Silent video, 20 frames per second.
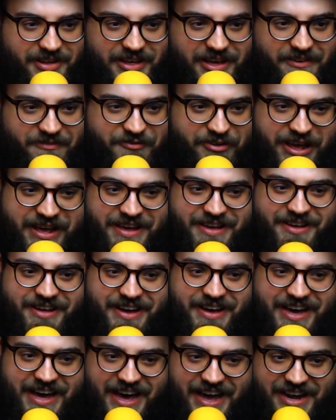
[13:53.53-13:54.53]
It
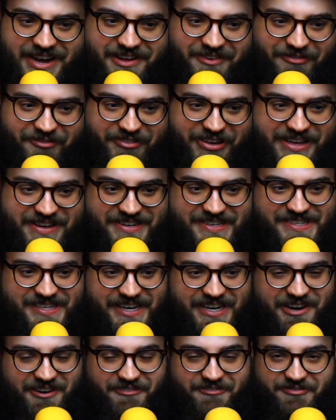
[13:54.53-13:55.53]
kind of feels
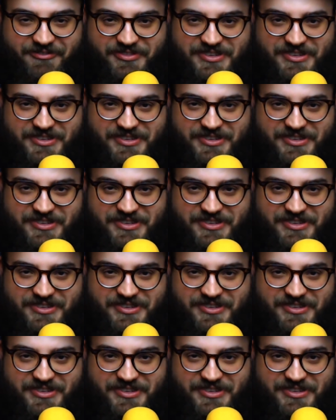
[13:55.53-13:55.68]
like you're